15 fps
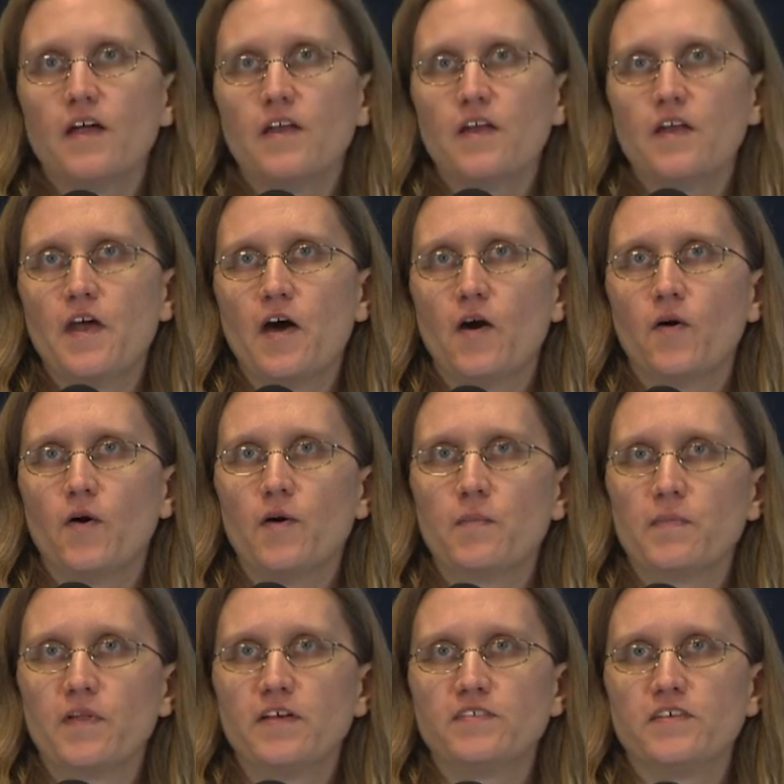Now, um,
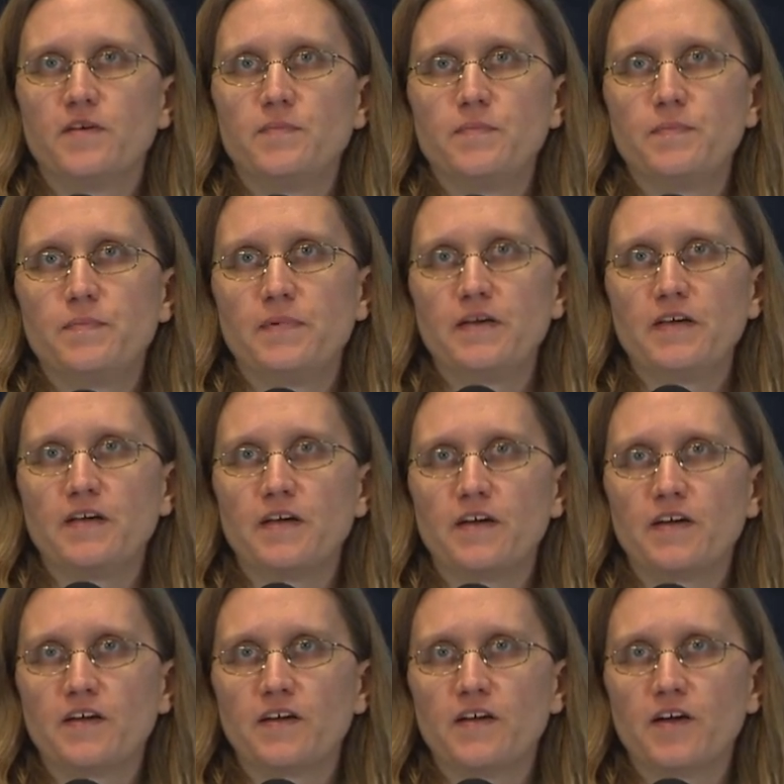lest I be
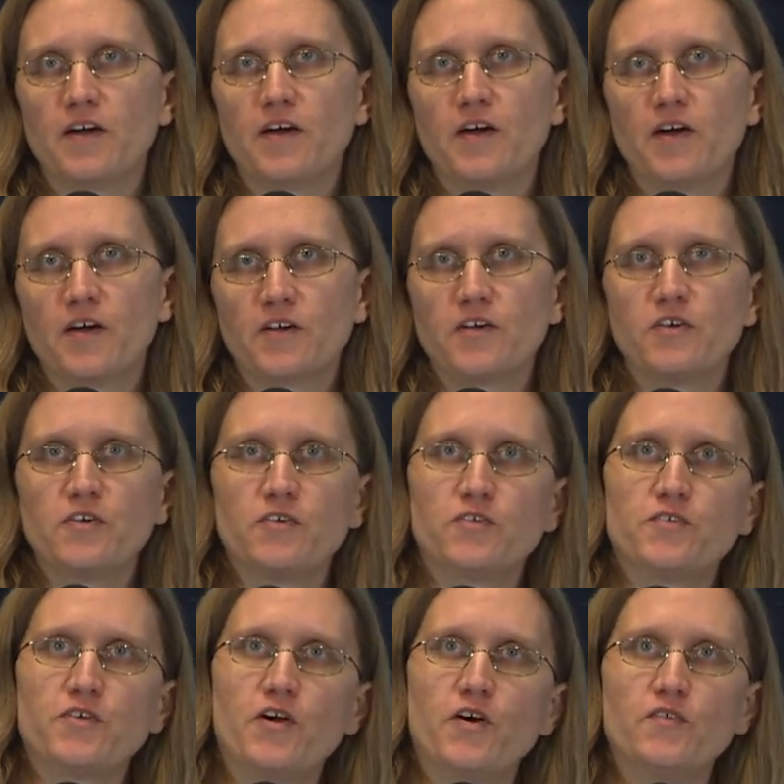
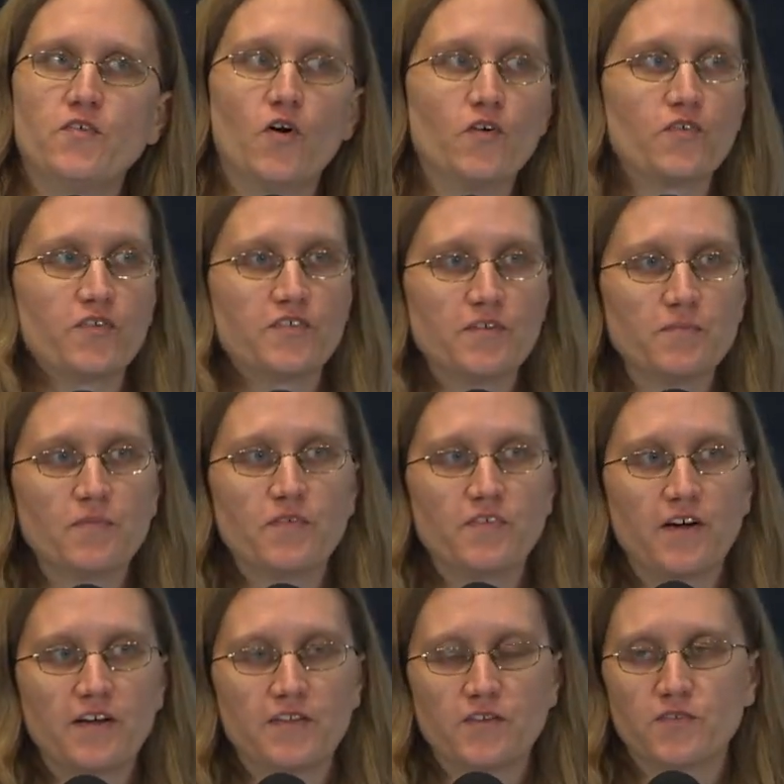accused of
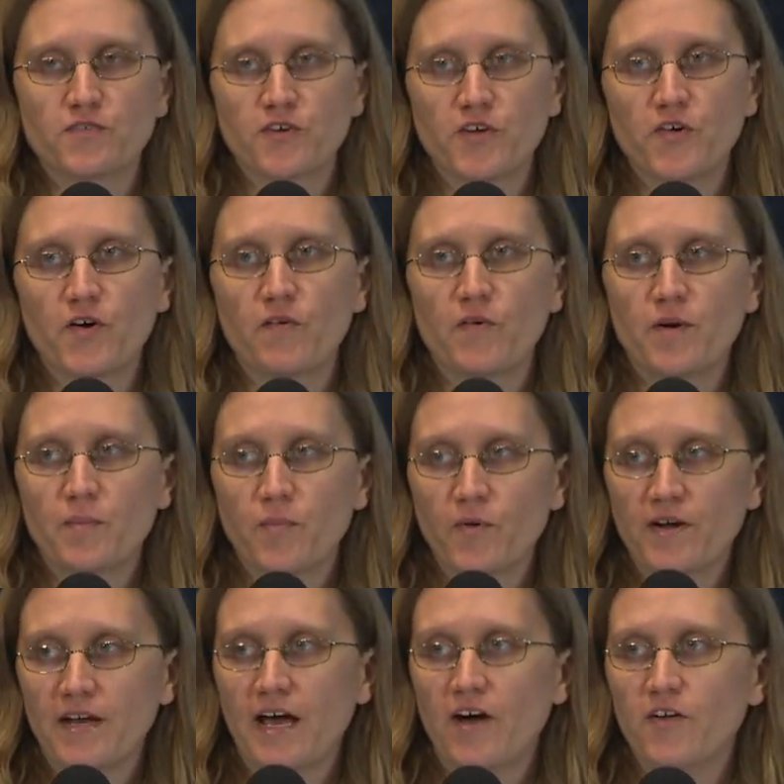oversimplifying this for you, I want to
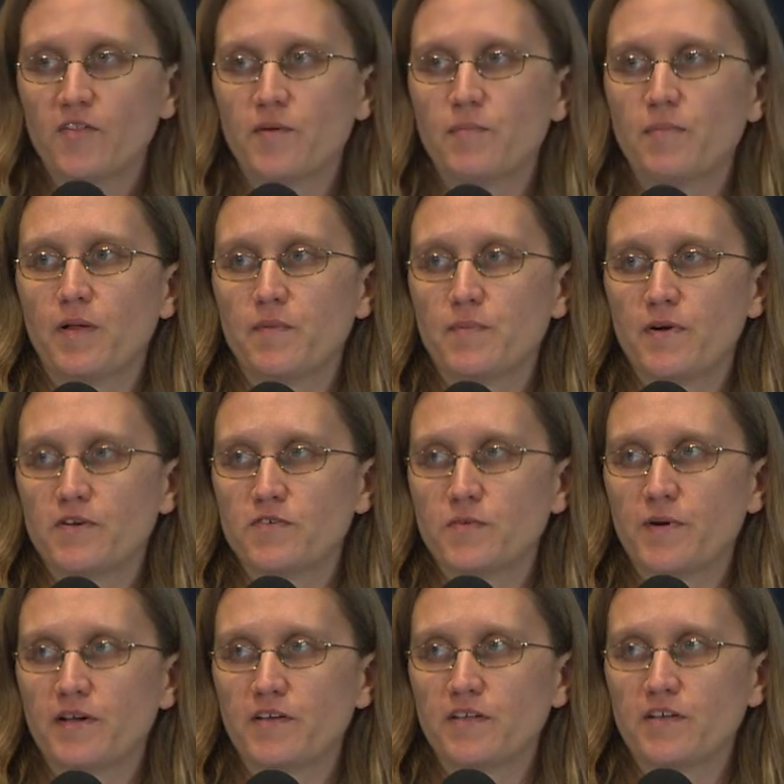point out that blood pressure
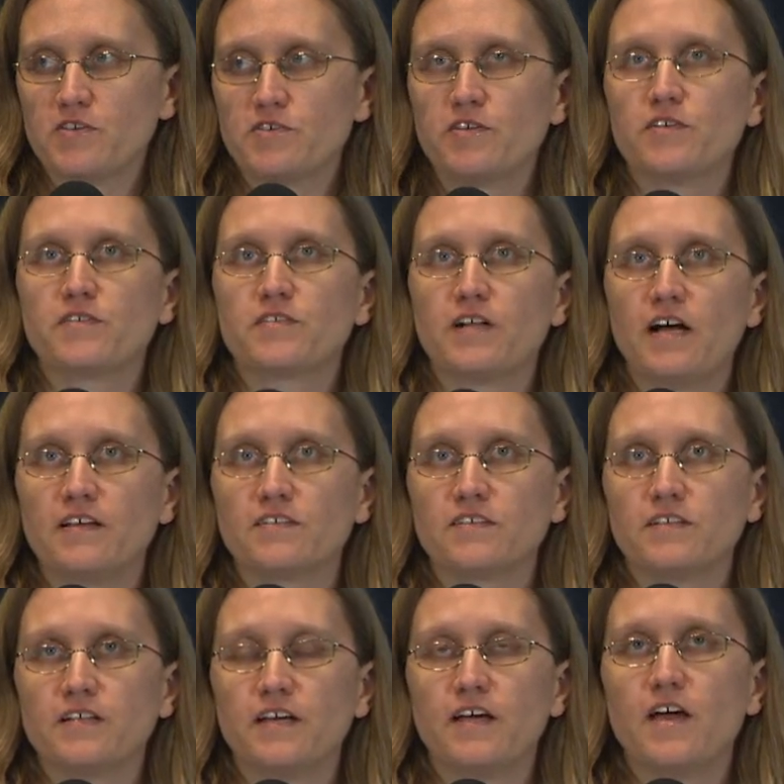regulation is
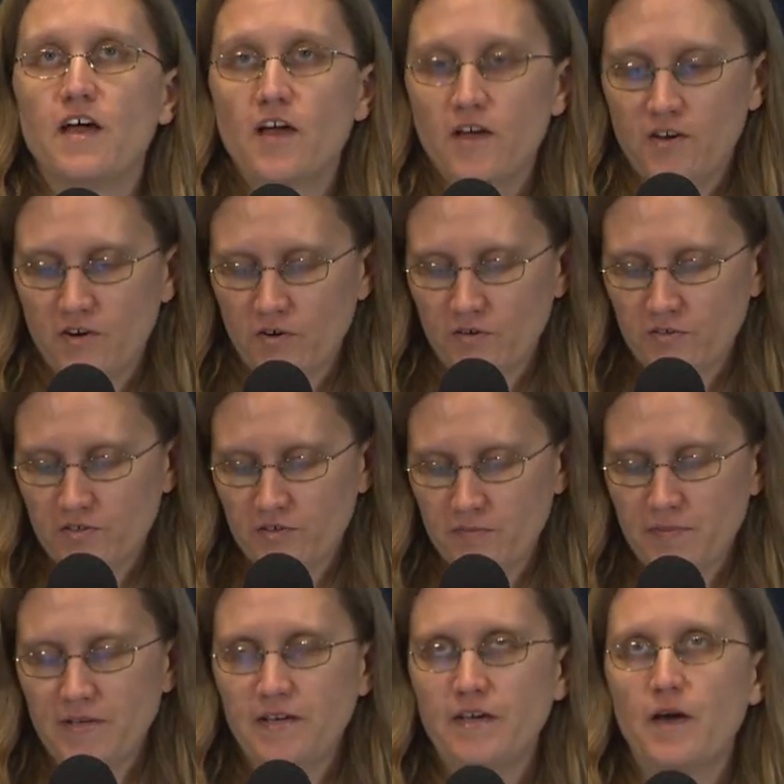classically known to
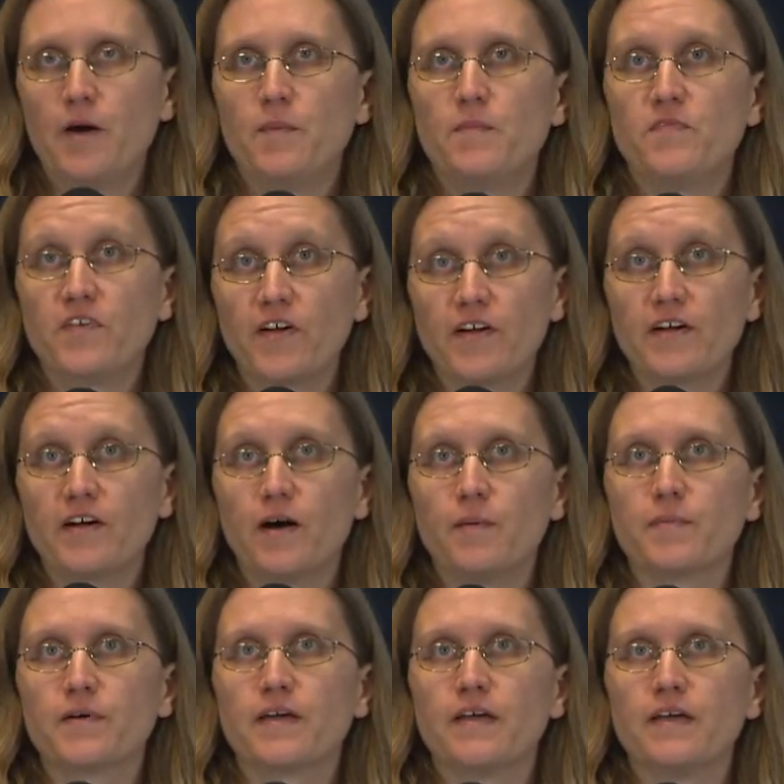be um, very
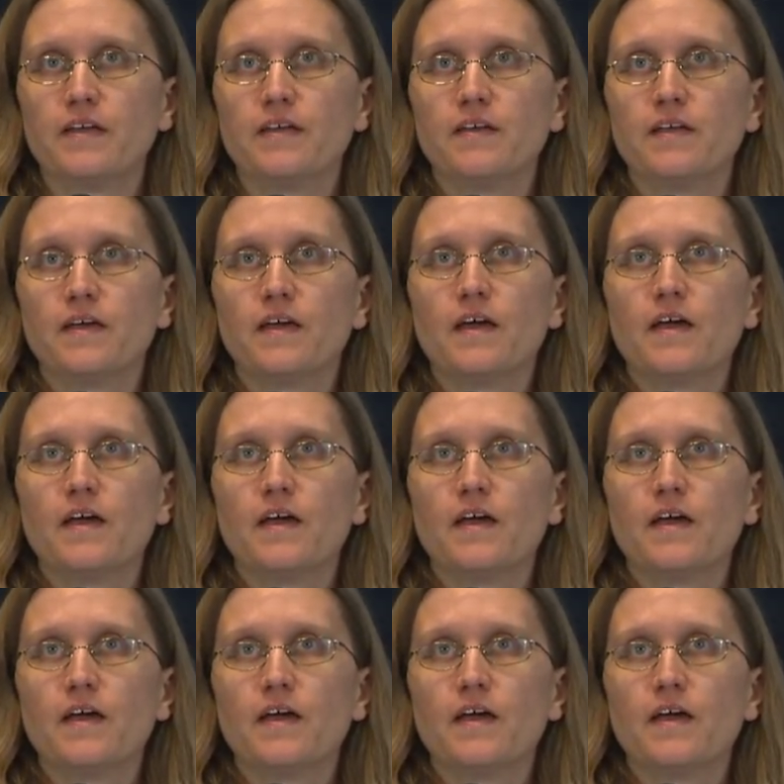complicated.